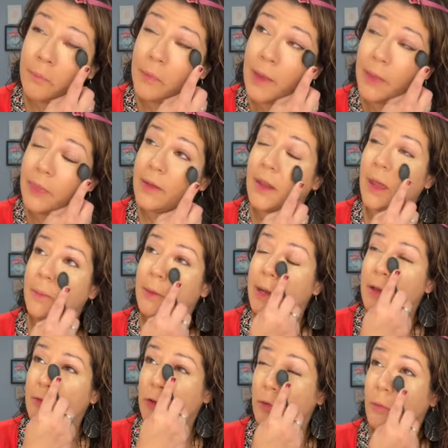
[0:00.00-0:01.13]
at the time that I
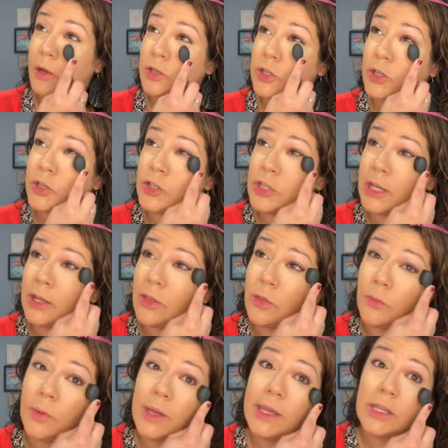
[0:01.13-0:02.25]
started watching her, she had
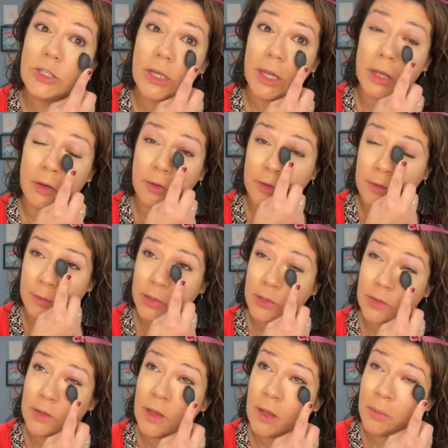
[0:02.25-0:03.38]
3 channels, which
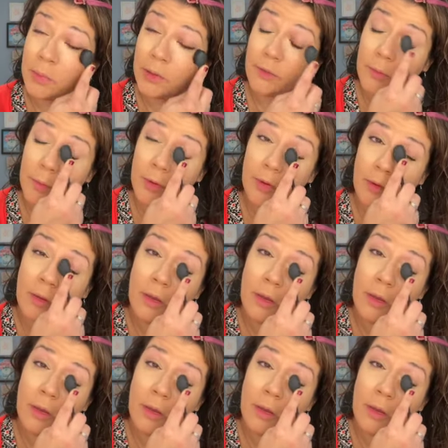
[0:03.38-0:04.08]
is unbelievable.